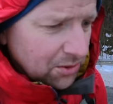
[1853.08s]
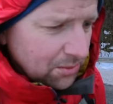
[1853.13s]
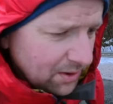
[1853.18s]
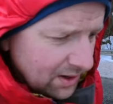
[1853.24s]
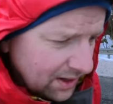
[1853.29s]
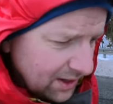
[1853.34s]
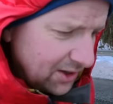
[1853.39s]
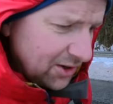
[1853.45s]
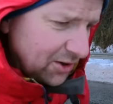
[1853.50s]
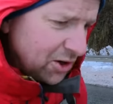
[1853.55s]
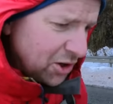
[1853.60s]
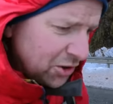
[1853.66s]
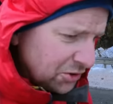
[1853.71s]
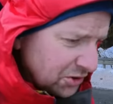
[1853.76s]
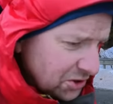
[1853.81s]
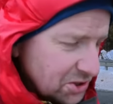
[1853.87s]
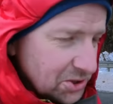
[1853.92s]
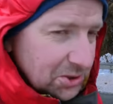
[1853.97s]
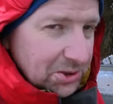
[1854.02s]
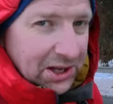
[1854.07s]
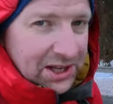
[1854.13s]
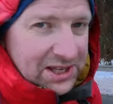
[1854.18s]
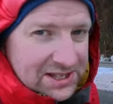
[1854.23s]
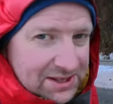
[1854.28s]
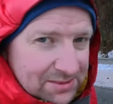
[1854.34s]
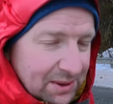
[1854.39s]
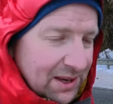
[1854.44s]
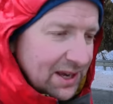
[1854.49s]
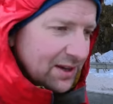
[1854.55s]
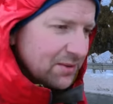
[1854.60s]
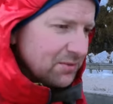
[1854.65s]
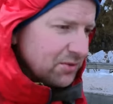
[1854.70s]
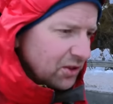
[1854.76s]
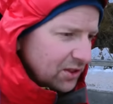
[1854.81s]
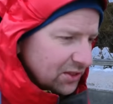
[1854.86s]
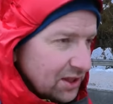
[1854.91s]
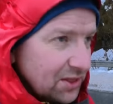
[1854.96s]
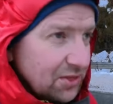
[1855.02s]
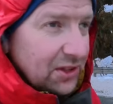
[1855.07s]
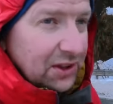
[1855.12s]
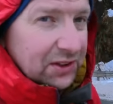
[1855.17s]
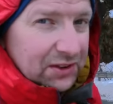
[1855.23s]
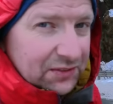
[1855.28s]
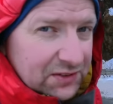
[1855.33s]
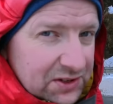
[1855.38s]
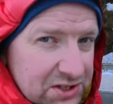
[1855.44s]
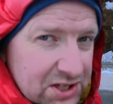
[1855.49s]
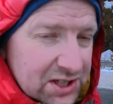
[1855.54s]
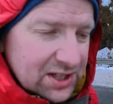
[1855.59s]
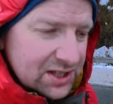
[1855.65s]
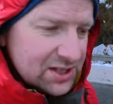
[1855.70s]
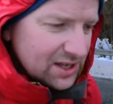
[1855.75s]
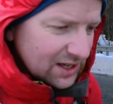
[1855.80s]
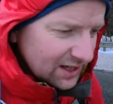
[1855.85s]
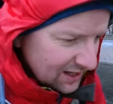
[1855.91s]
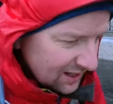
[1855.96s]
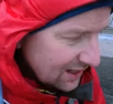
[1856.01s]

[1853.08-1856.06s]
oh my god, it's so nice to be. I didn't think I'd ever say this.